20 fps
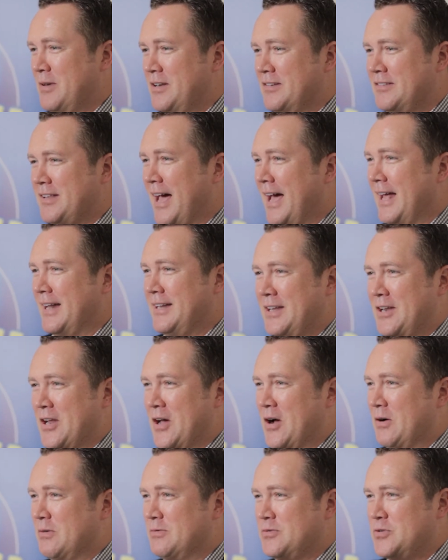we just had,
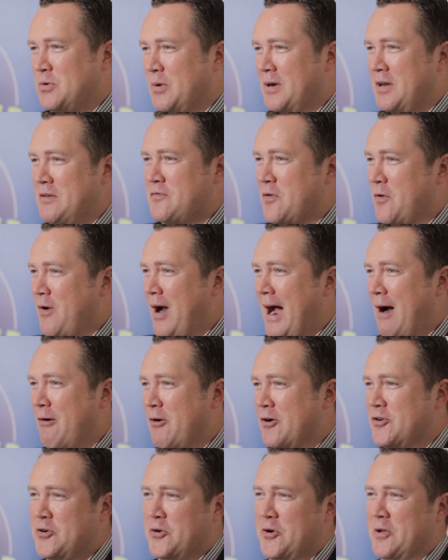
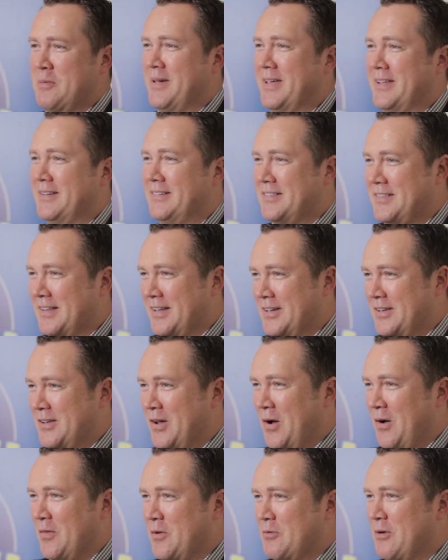24-hour tournaments
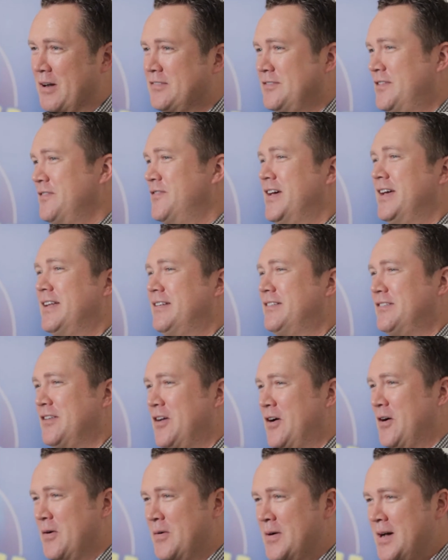and all the rest of it.
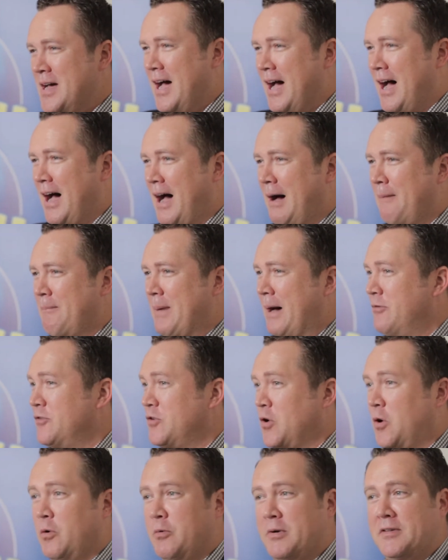So I
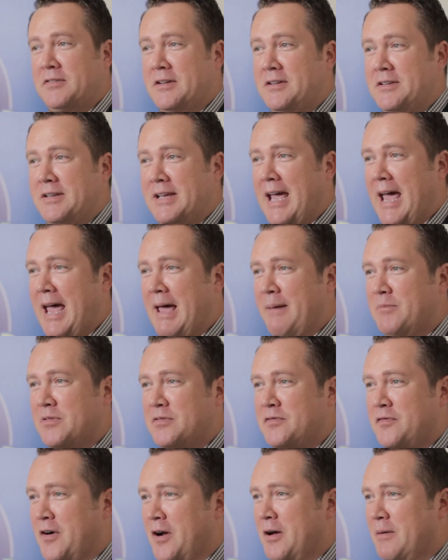was always into
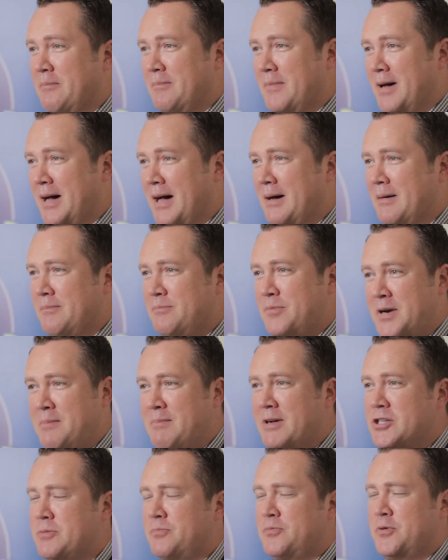games from
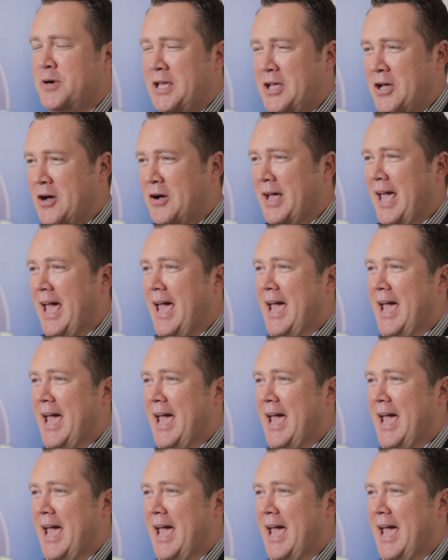pretty much a pretty young